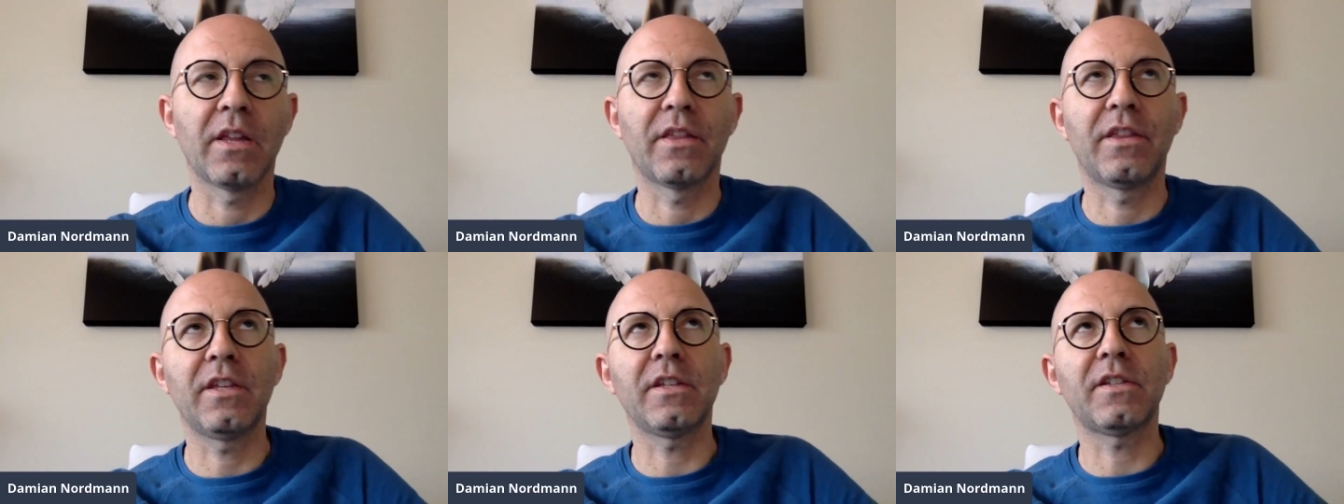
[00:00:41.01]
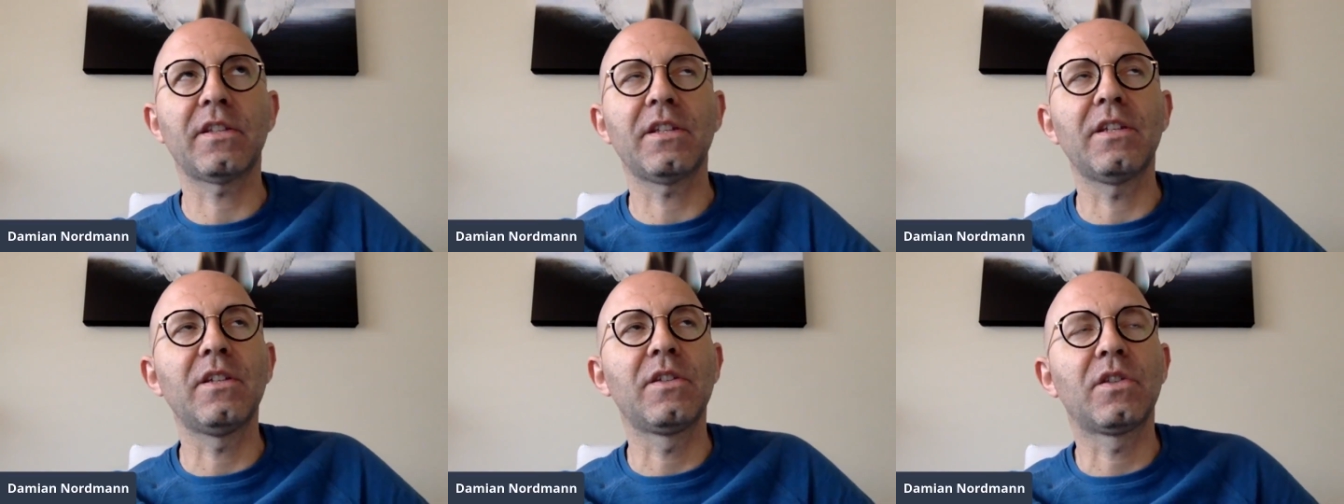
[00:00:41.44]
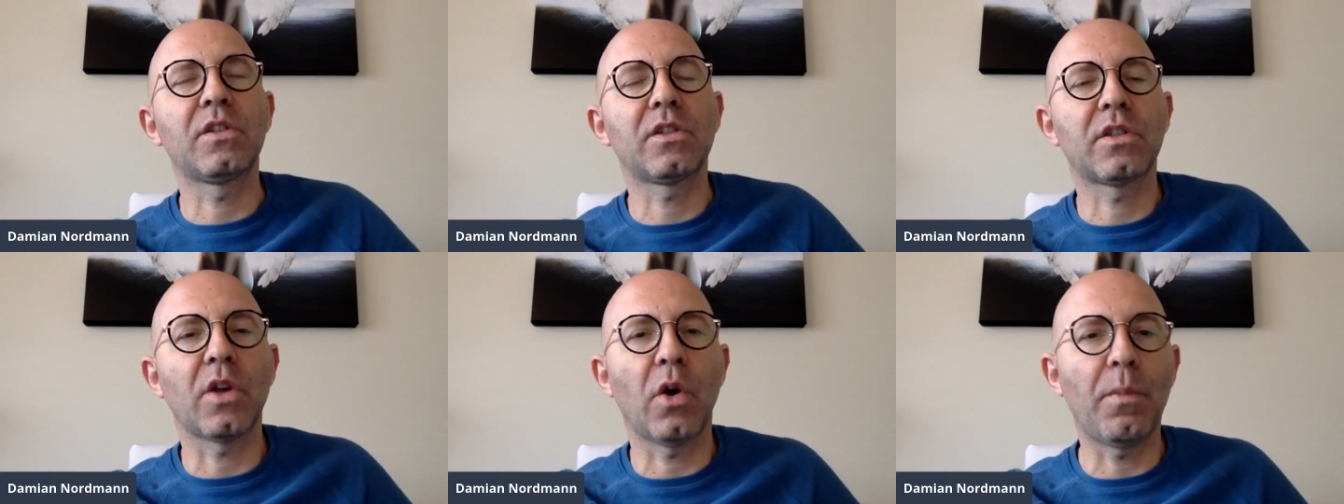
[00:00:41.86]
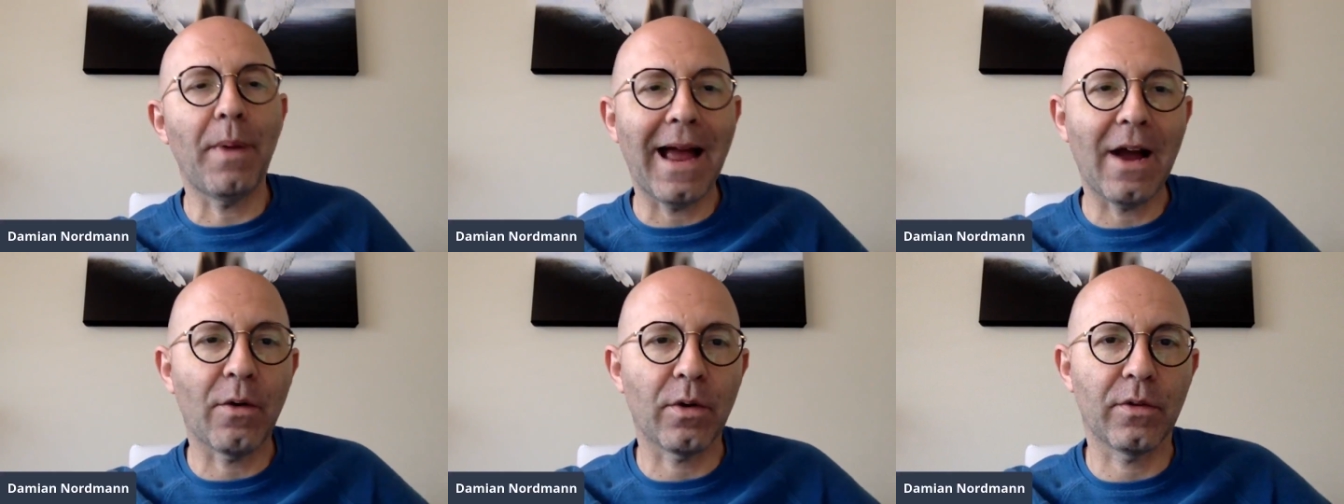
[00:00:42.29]
This is so
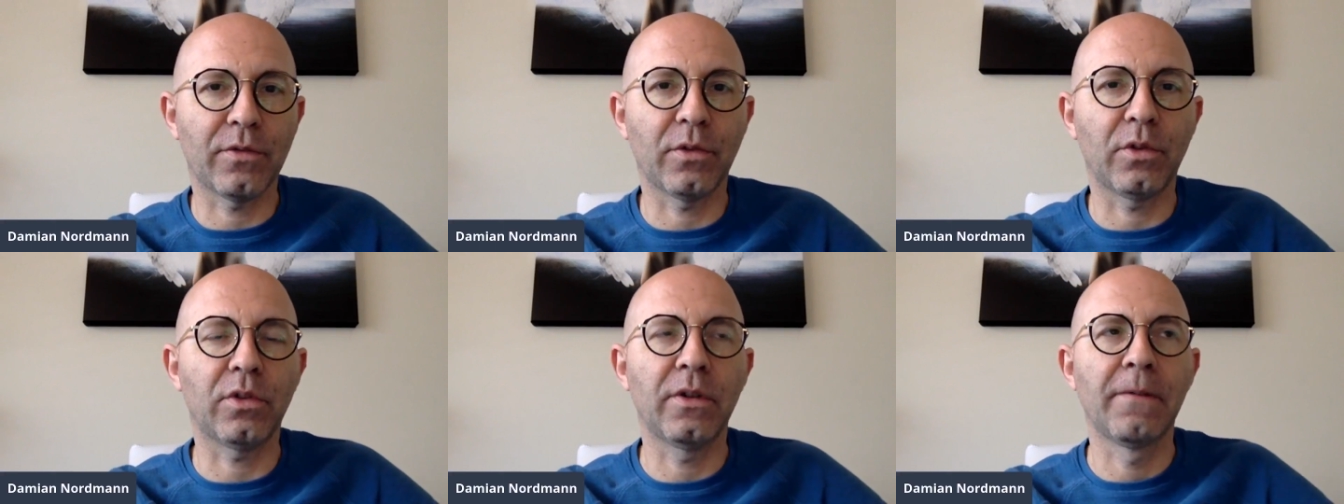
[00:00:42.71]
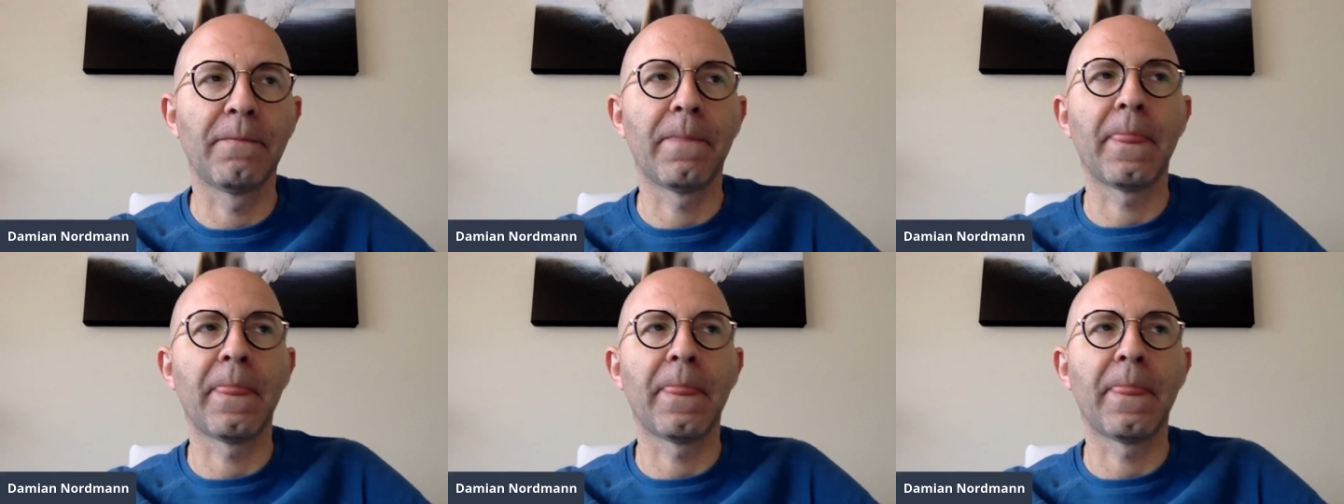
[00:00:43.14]
powerful,